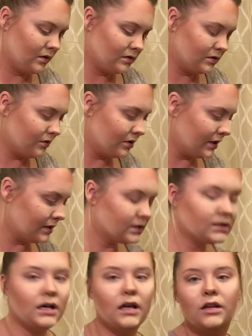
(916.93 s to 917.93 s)
So the
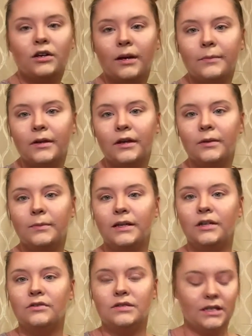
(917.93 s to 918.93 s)
next color I'm going to be
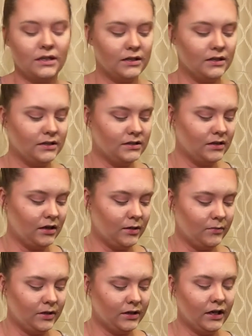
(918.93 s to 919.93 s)
using is,
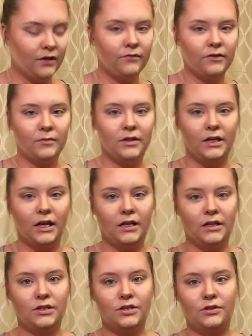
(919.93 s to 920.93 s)
again, from the
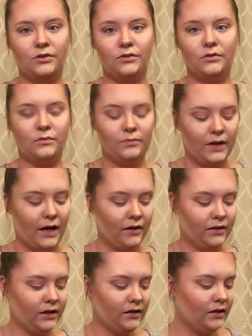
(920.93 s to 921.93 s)
Naked 2
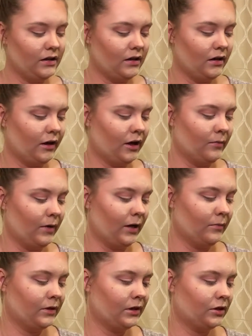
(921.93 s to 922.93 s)
palette.
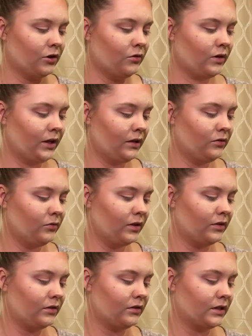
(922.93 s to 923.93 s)
I'm going to go in
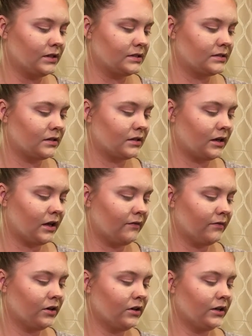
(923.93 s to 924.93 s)
with this
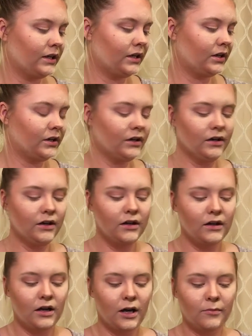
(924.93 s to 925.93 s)
cover here.
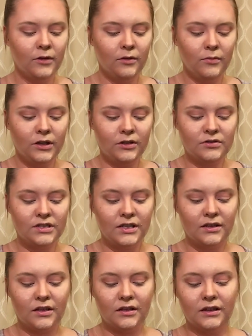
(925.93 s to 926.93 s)
I'm going to be
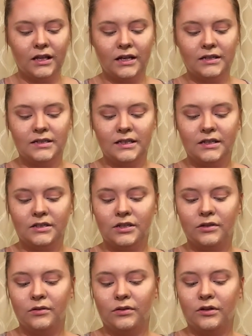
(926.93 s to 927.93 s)
using the Luxie
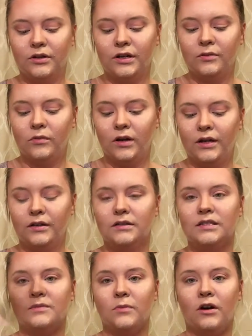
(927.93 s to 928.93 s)
231
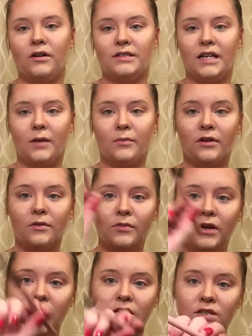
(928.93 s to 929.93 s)
small tapered
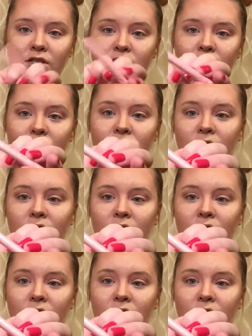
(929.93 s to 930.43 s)
brush,